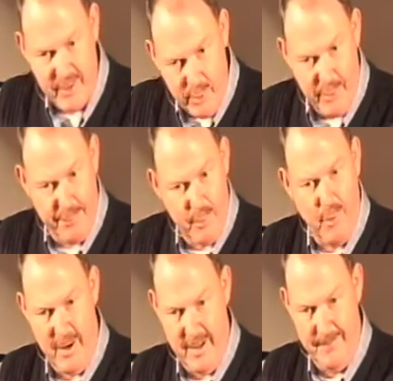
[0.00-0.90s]
to go to
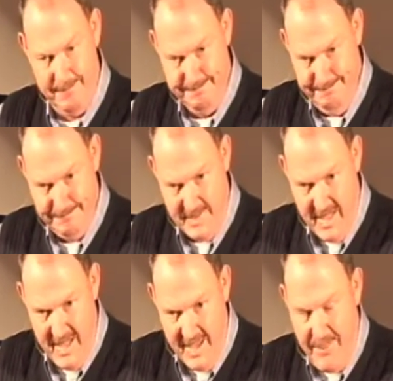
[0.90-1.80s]
Florida.
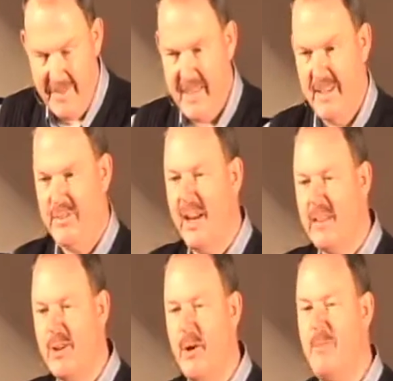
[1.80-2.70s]
In fact, they
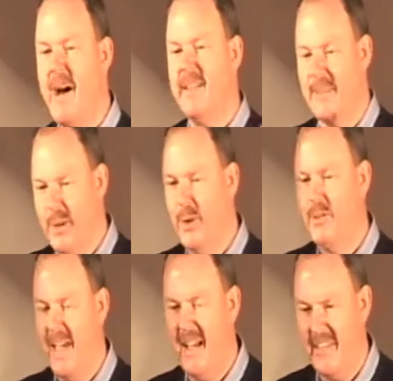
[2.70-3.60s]
decided to go back to the
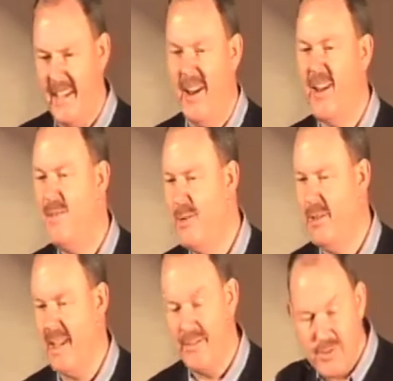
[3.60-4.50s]
hotel they had
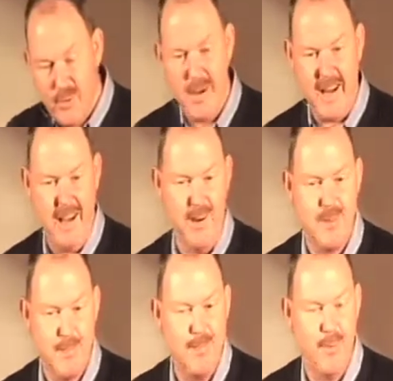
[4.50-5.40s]
honeymooned in so many
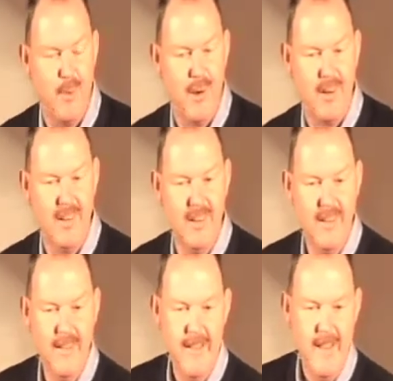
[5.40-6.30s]
years before.
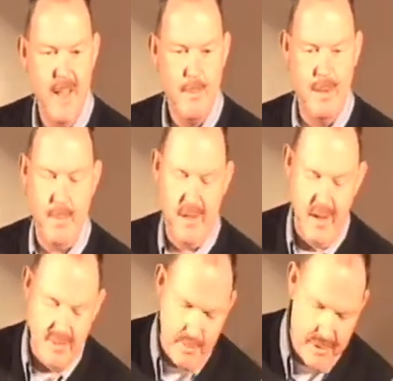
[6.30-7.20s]
But
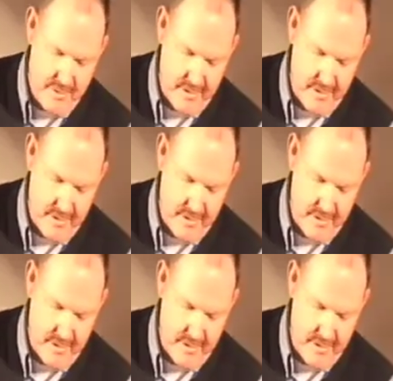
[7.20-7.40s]
because it was